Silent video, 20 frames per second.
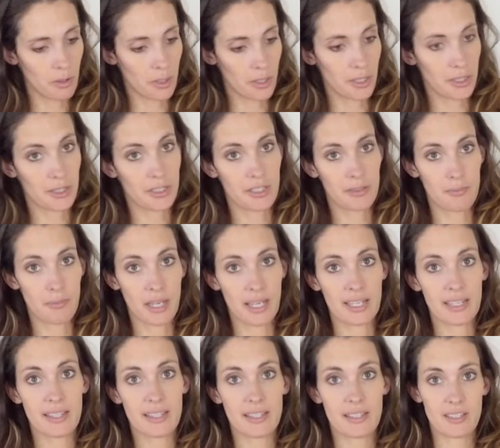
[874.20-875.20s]
order to
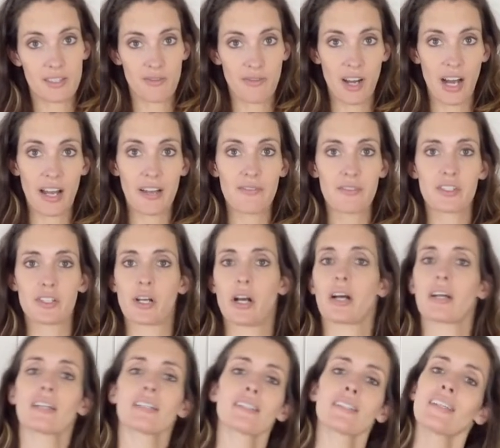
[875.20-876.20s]
make these 5
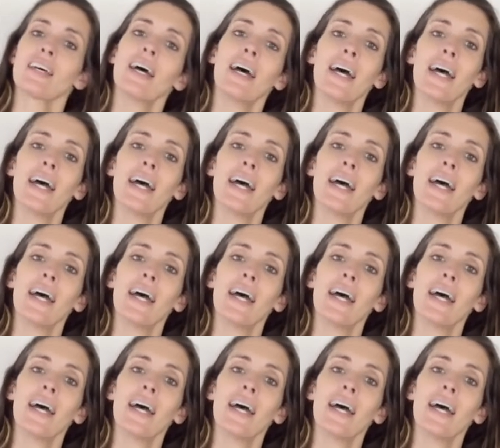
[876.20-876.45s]
jars,